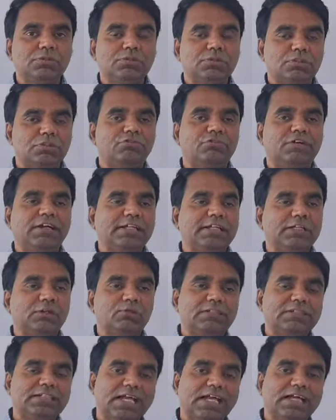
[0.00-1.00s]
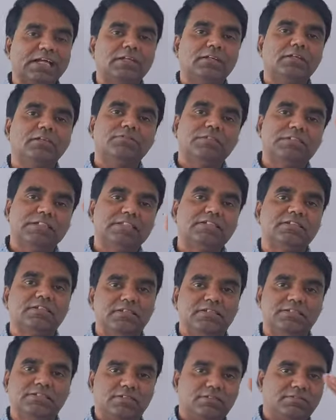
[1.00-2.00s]
to find out the angle of
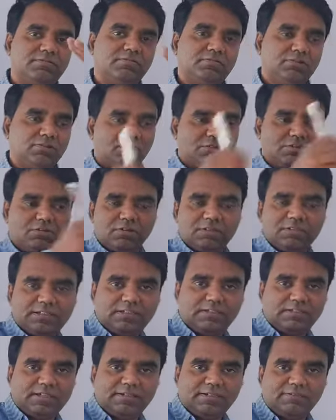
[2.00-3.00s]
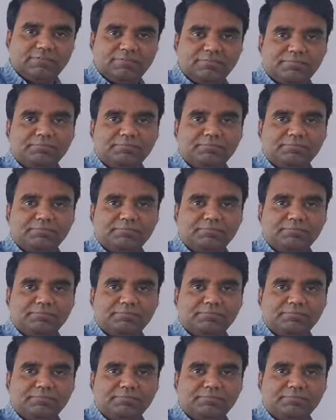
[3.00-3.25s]
incidence on this side.